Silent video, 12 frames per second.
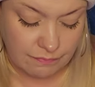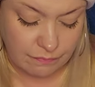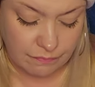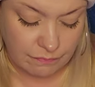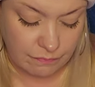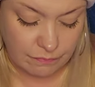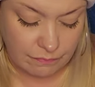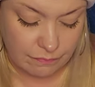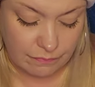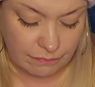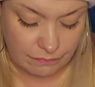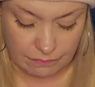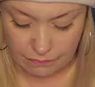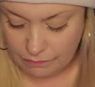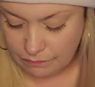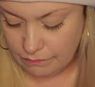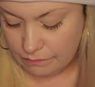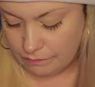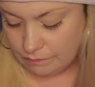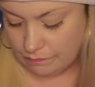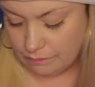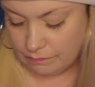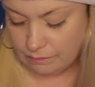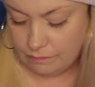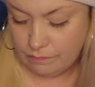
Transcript: (no one is talking)